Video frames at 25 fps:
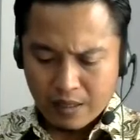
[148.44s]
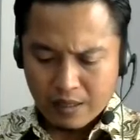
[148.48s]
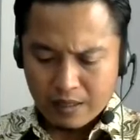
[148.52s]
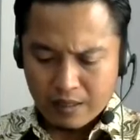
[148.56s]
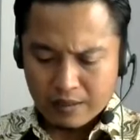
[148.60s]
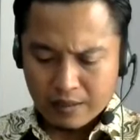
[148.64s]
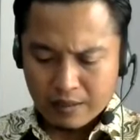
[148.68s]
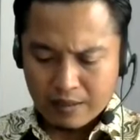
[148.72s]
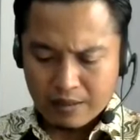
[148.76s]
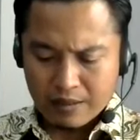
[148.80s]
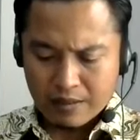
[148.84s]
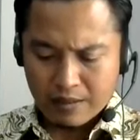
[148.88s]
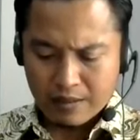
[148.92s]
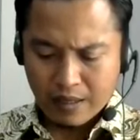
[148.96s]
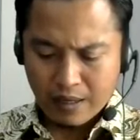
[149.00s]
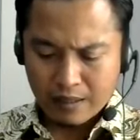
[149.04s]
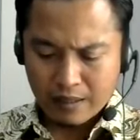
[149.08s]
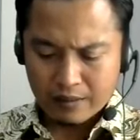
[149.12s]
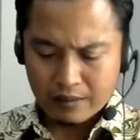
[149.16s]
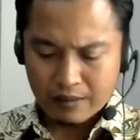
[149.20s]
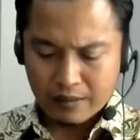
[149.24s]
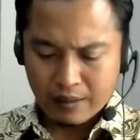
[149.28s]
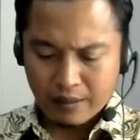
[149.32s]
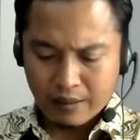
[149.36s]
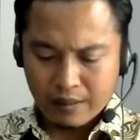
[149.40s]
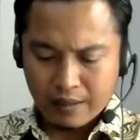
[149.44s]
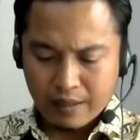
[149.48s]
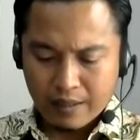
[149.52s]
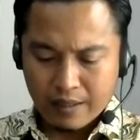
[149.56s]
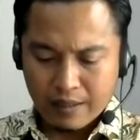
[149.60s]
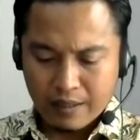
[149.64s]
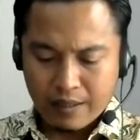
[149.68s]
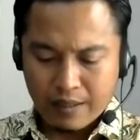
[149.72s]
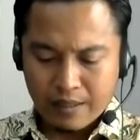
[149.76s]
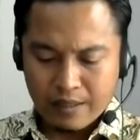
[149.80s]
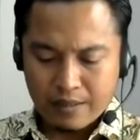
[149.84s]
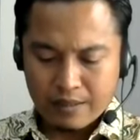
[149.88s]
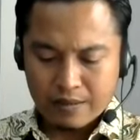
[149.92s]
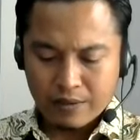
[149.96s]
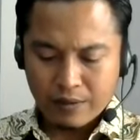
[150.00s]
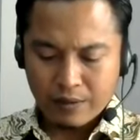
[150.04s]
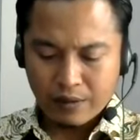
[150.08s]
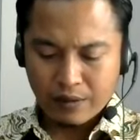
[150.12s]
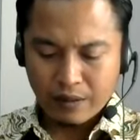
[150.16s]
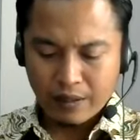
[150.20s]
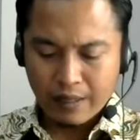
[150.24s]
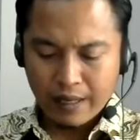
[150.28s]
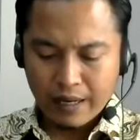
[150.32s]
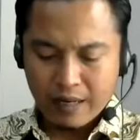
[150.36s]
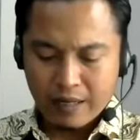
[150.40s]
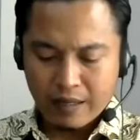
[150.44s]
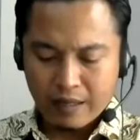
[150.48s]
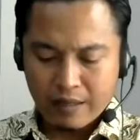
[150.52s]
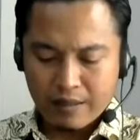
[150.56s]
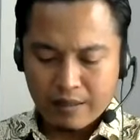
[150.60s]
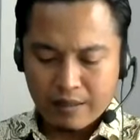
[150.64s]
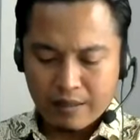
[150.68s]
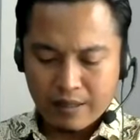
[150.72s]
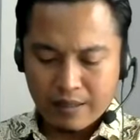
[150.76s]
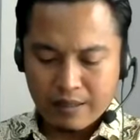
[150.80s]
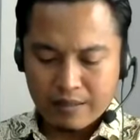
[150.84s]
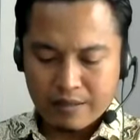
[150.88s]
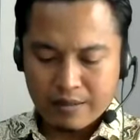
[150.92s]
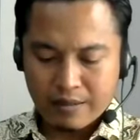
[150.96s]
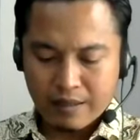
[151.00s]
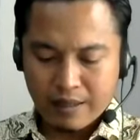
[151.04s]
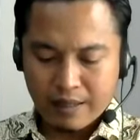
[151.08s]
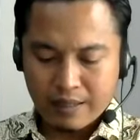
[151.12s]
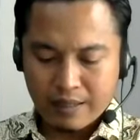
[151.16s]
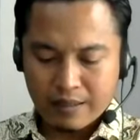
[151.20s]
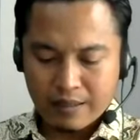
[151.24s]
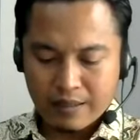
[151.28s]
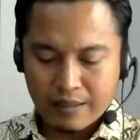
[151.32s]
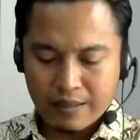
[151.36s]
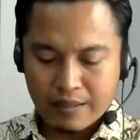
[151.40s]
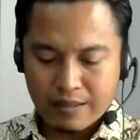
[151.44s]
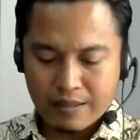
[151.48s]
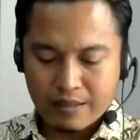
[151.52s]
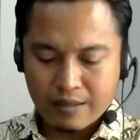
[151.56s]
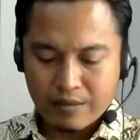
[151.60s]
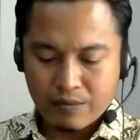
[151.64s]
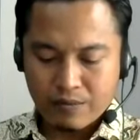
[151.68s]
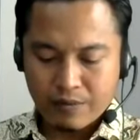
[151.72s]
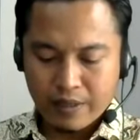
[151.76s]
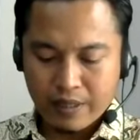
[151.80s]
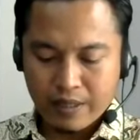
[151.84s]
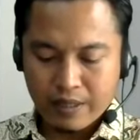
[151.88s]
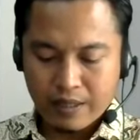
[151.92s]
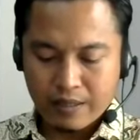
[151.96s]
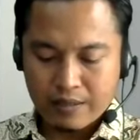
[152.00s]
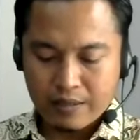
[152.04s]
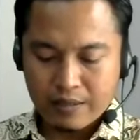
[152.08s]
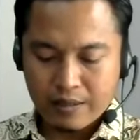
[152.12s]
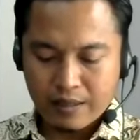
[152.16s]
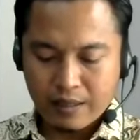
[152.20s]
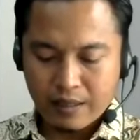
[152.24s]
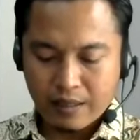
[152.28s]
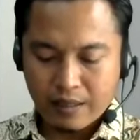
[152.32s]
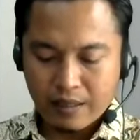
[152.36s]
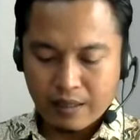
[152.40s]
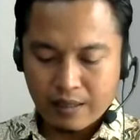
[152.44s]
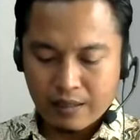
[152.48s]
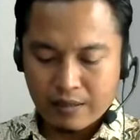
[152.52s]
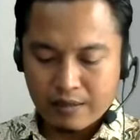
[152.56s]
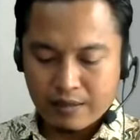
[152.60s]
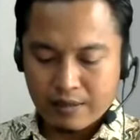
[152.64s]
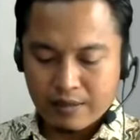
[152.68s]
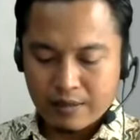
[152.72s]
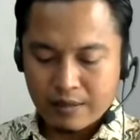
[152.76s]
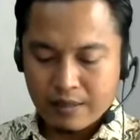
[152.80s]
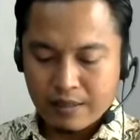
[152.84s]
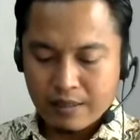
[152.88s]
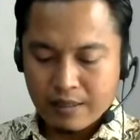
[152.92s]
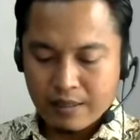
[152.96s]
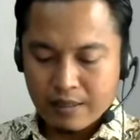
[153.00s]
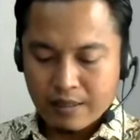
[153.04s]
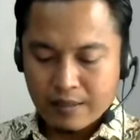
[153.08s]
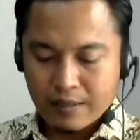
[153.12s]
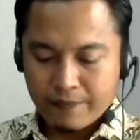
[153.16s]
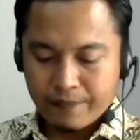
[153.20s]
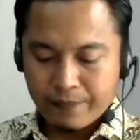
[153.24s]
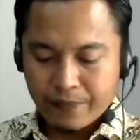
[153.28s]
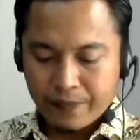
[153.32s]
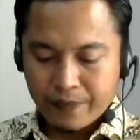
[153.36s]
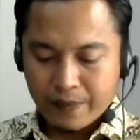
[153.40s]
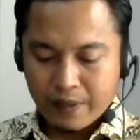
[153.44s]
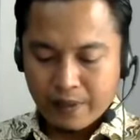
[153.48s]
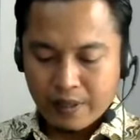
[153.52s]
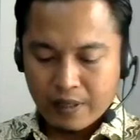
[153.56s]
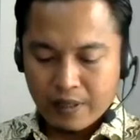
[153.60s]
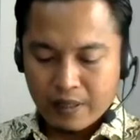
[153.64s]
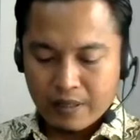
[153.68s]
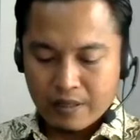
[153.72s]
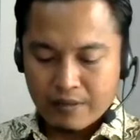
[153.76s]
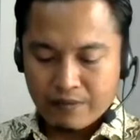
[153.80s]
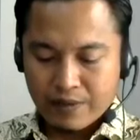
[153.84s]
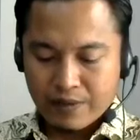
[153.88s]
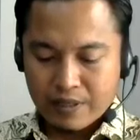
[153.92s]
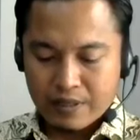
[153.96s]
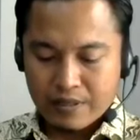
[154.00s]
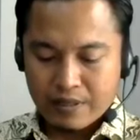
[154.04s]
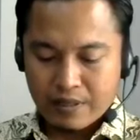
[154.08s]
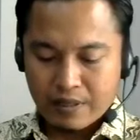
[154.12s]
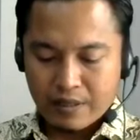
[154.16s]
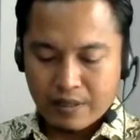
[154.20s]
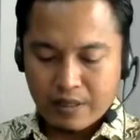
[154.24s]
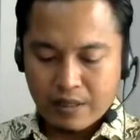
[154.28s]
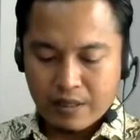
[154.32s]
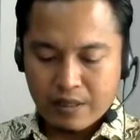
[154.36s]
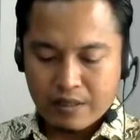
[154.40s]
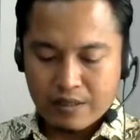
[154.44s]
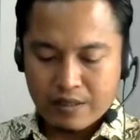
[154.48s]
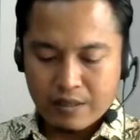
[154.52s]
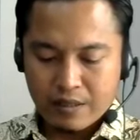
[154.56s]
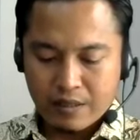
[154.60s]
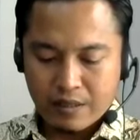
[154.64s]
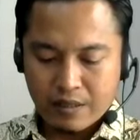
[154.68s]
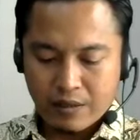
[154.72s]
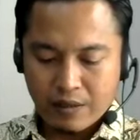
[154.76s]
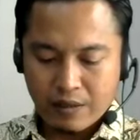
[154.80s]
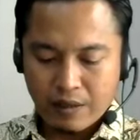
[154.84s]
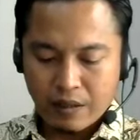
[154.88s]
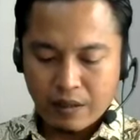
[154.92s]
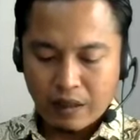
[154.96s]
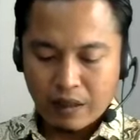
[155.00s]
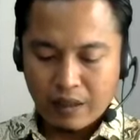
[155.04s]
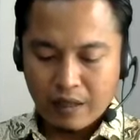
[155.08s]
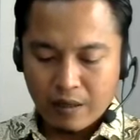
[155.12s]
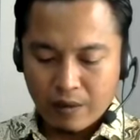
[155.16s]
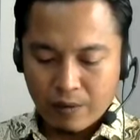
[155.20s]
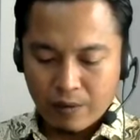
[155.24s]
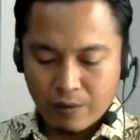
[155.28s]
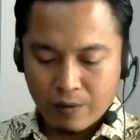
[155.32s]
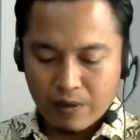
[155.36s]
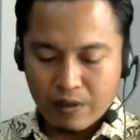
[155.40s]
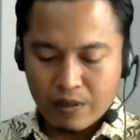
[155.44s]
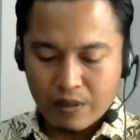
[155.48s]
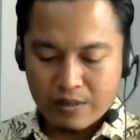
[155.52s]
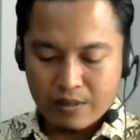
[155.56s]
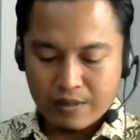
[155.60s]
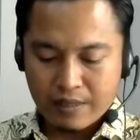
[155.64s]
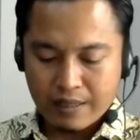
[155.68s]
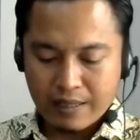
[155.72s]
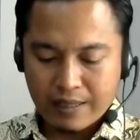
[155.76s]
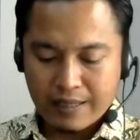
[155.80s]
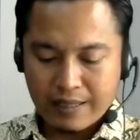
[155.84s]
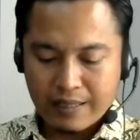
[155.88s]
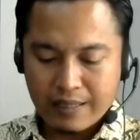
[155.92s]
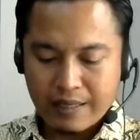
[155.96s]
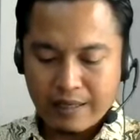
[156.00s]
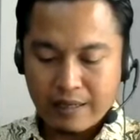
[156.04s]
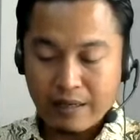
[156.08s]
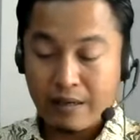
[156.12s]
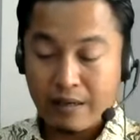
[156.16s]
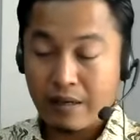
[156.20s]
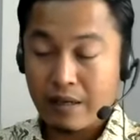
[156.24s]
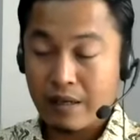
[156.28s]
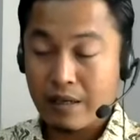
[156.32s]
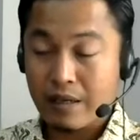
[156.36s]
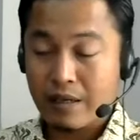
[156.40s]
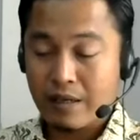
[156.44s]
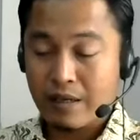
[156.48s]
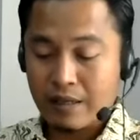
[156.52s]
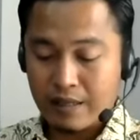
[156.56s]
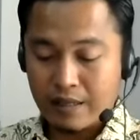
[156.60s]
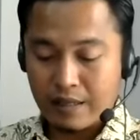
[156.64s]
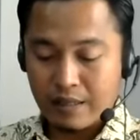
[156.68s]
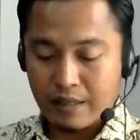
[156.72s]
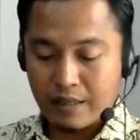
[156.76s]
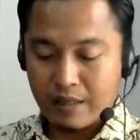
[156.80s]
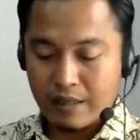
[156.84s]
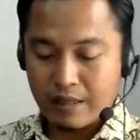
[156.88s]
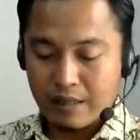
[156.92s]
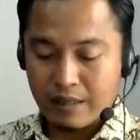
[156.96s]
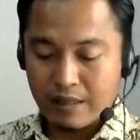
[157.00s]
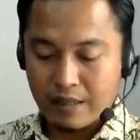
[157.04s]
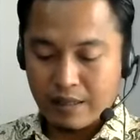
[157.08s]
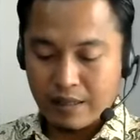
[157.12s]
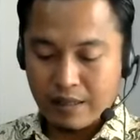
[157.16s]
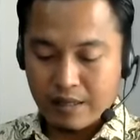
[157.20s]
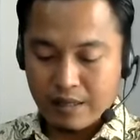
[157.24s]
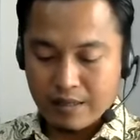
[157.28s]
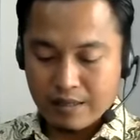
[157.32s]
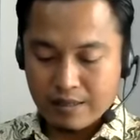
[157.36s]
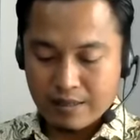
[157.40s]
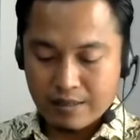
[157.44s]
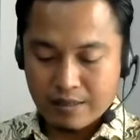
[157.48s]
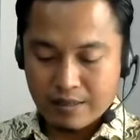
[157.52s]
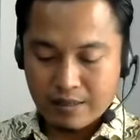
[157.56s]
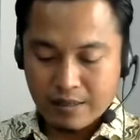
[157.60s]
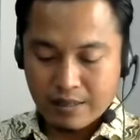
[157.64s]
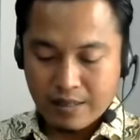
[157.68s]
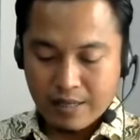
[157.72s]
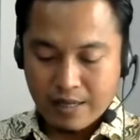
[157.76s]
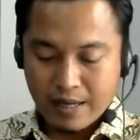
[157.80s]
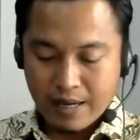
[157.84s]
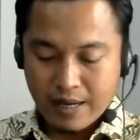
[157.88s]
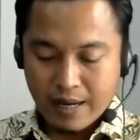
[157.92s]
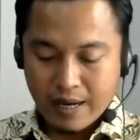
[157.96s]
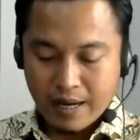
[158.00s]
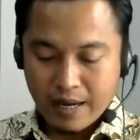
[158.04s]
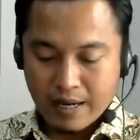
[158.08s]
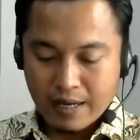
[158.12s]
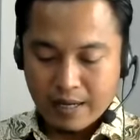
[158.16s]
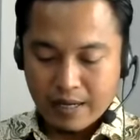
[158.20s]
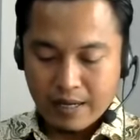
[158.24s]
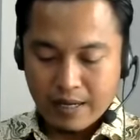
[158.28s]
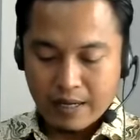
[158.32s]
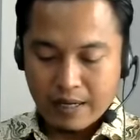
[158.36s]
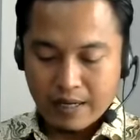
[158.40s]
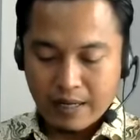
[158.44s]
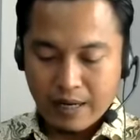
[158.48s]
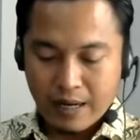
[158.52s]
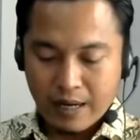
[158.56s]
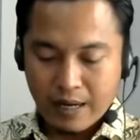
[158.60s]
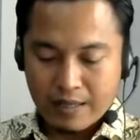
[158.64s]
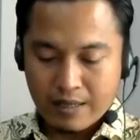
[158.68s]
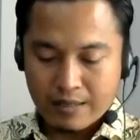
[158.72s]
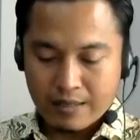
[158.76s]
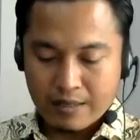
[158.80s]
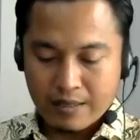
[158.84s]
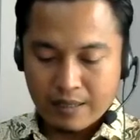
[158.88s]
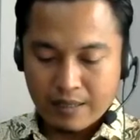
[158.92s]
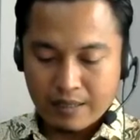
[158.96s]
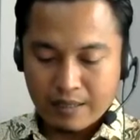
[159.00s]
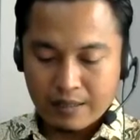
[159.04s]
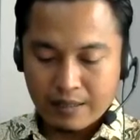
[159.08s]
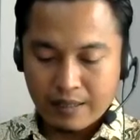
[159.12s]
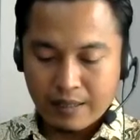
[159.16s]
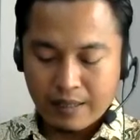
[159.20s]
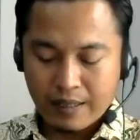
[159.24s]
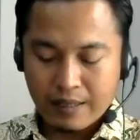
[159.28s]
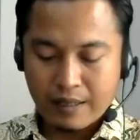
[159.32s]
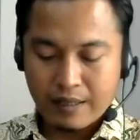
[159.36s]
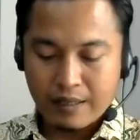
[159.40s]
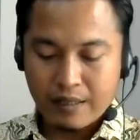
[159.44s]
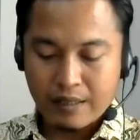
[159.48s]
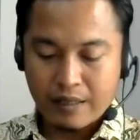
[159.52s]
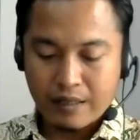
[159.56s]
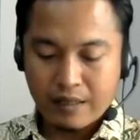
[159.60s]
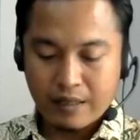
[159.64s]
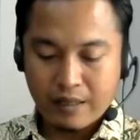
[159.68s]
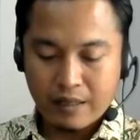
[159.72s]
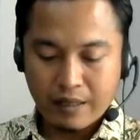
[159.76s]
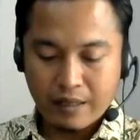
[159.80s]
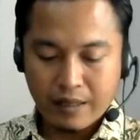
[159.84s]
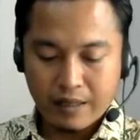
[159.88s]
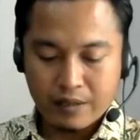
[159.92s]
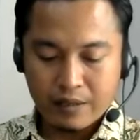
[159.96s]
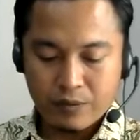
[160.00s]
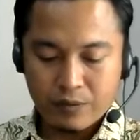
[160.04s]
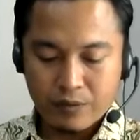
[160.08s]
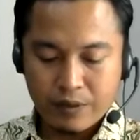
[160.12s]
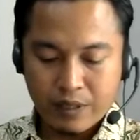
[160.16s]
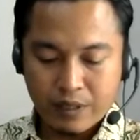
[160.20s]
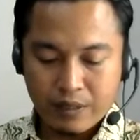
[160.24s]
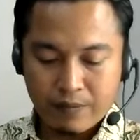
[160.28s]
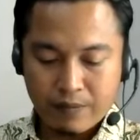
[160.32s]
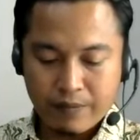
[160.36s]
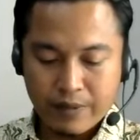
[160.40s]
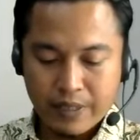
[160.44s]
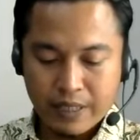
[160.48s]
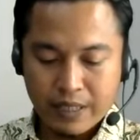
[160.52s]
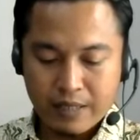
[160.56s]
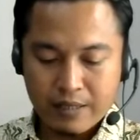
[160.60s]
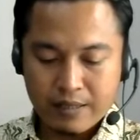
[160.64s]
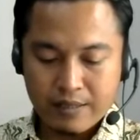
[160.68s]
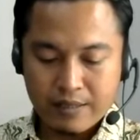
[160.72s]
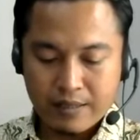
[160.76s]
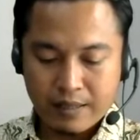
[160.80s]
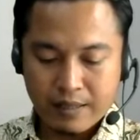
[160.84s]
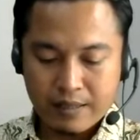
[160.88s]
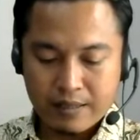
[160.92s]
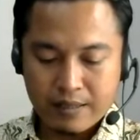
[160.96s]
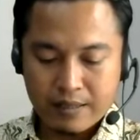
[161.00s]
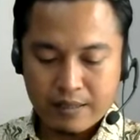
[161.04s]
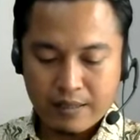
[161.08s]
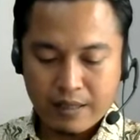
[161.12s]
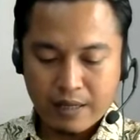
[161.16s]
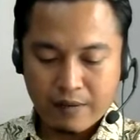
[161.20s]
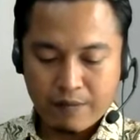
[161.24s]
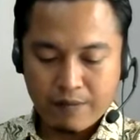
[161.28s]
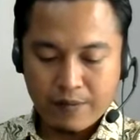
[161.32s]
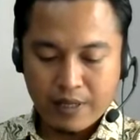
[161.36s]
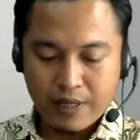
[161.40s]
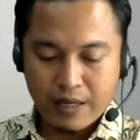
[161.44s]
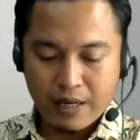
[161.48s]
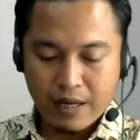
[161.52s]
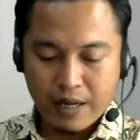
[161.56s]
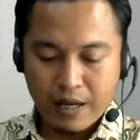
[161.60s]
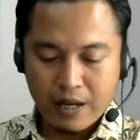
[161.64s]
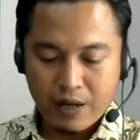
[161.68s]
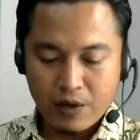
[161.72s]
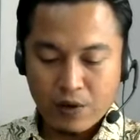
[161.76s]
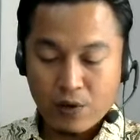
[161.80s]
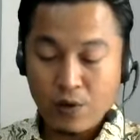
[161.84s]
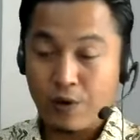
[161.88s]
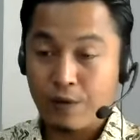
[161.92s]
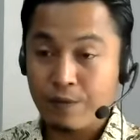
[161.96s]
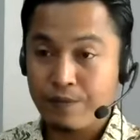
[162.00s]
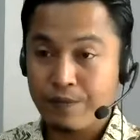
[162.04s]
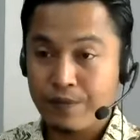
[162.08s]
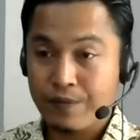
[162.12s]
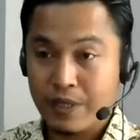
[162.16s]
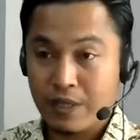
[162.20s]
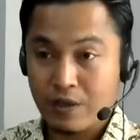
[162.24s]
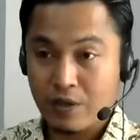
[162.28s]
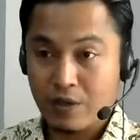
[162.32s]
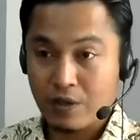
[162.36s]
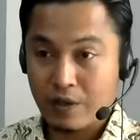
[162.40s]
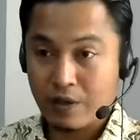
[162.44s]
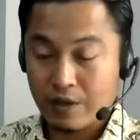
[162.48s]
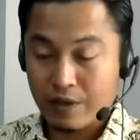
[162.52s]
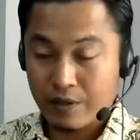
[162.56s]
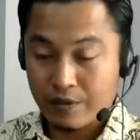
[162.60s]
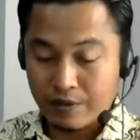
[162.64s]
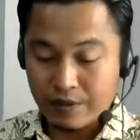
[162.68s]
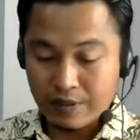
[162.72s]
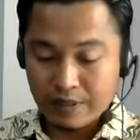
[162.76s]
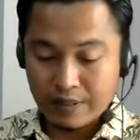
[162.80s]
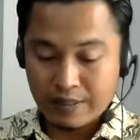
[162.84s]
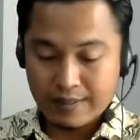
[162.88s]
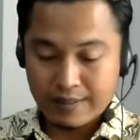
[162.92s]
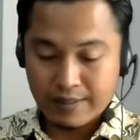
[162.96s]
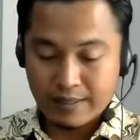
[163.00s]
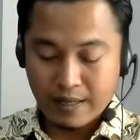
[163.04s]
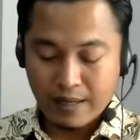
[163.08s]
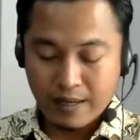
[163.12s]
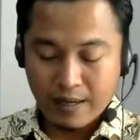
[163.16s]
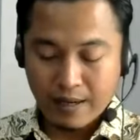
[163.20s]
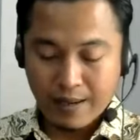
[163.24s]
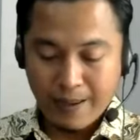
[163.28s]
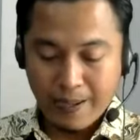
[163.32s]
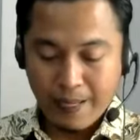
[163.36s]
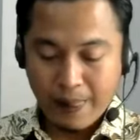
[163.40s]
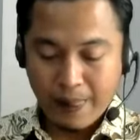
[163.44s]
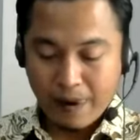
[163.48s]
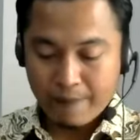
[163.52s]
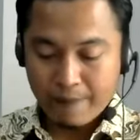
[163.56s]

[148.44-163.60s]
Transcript: at this title, here it is Online Learning Strategies and Reading Skills, an investigation on lower secondary learners. And then last contender, it will be Salsa Villa Ropi Khairunisa.